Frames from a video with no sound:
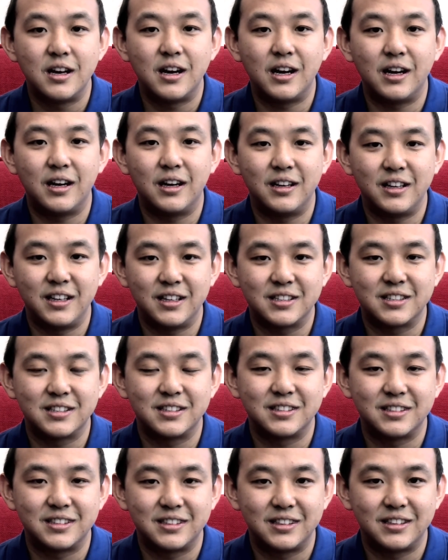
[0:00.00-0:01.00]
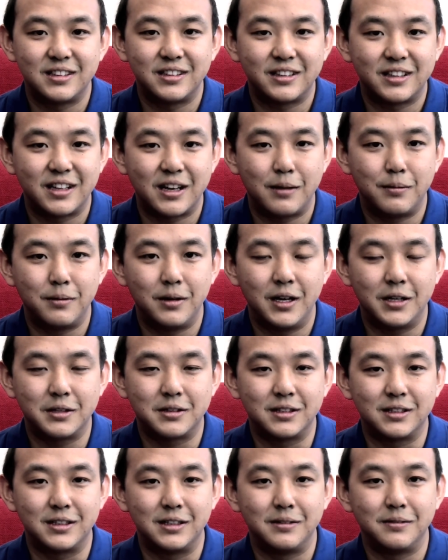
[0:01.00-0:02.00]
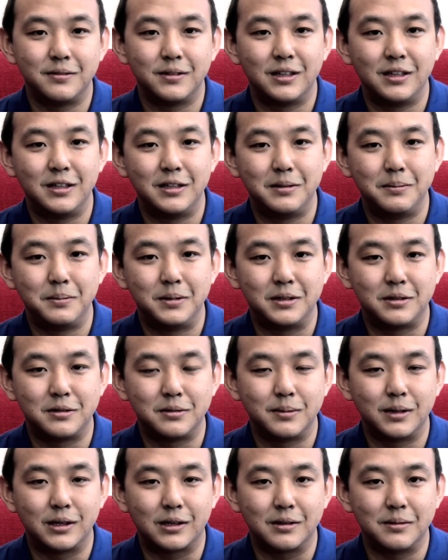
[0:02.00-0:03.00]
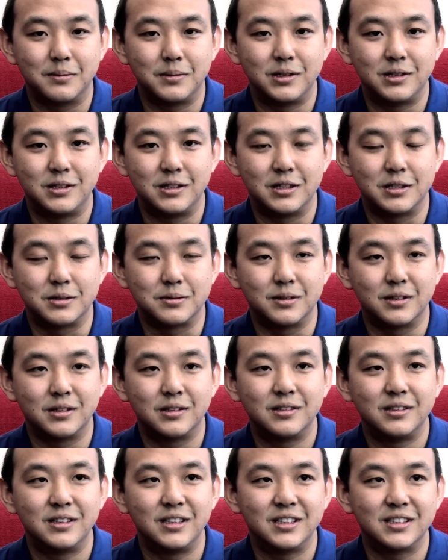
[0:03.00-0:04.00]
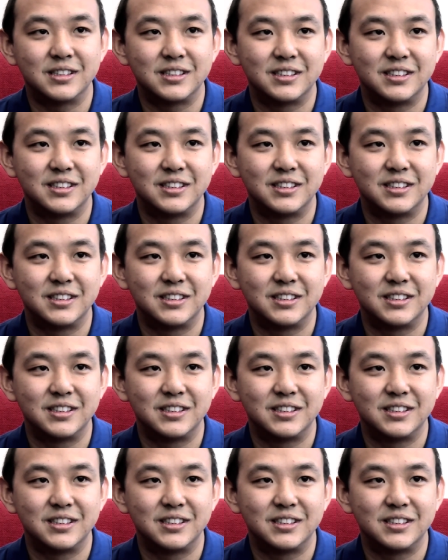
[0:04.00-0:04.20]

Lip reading: Yes, I would like to give a little bit to my community as well, yes.